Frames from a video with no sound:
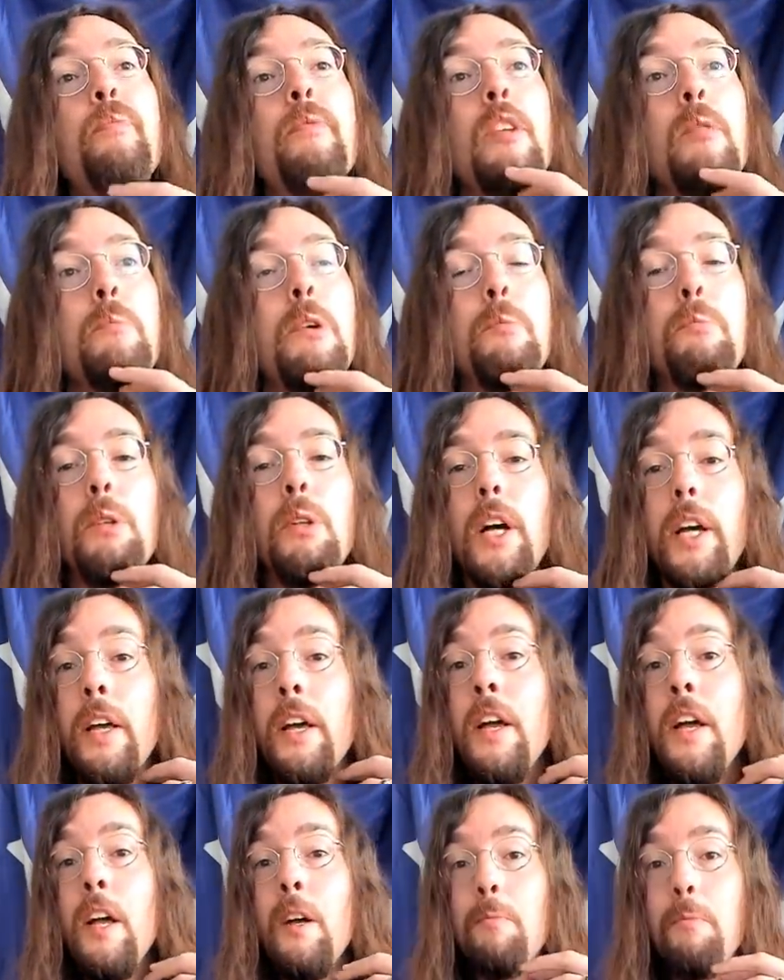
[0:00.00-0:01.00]
People like
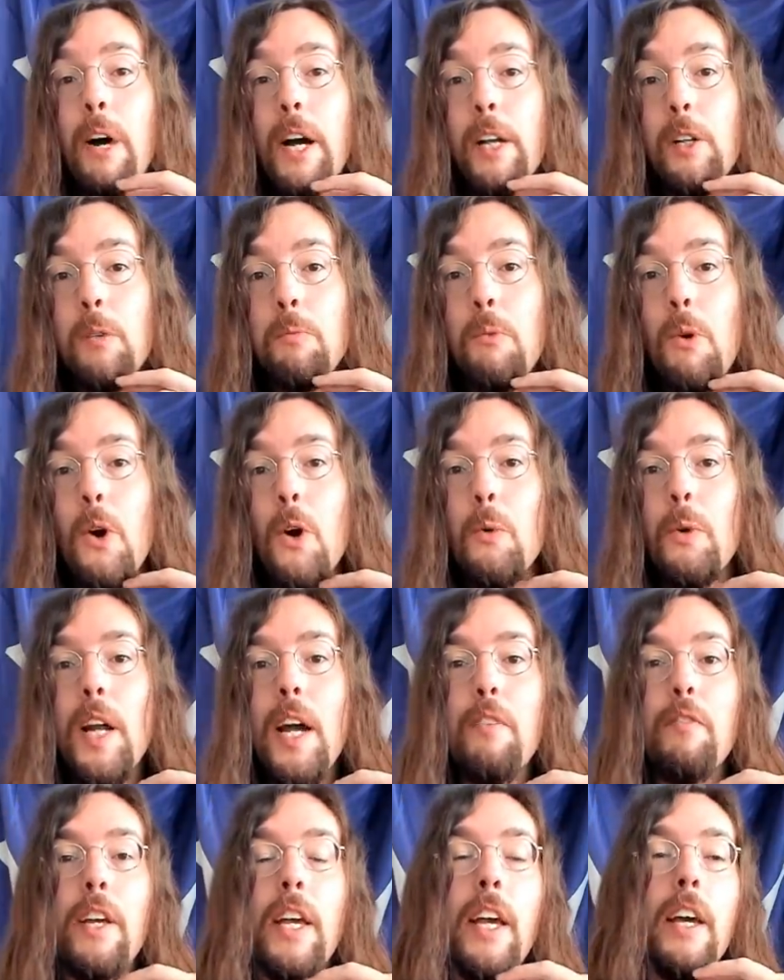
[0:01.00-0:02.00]
Michael Moore would
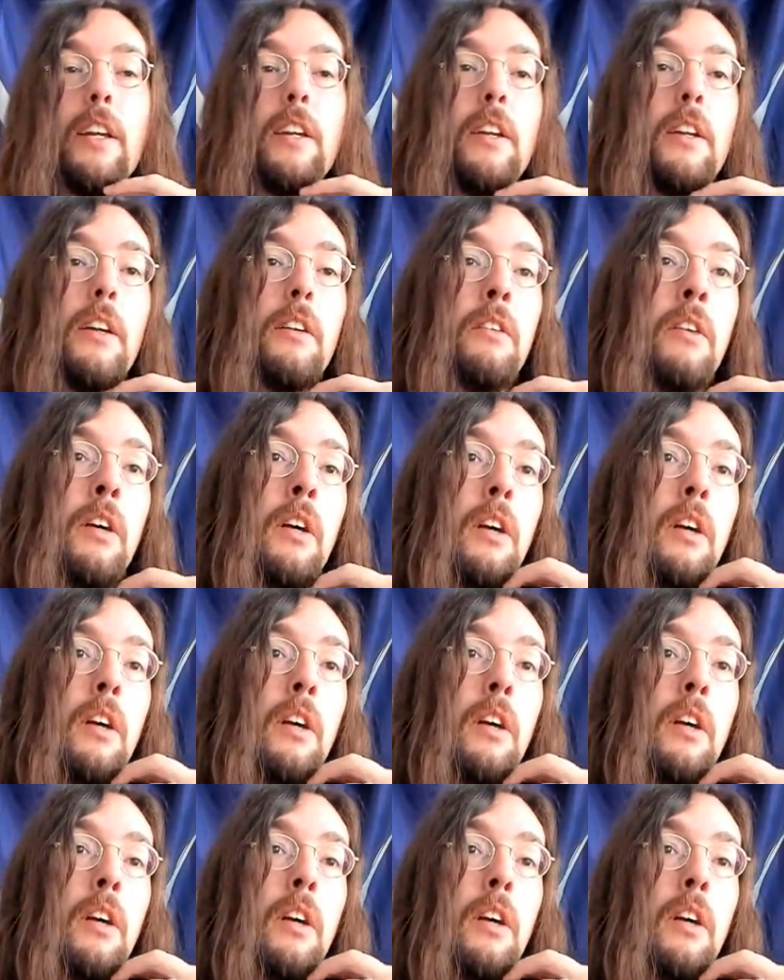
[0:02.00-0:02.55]
have a hand in it.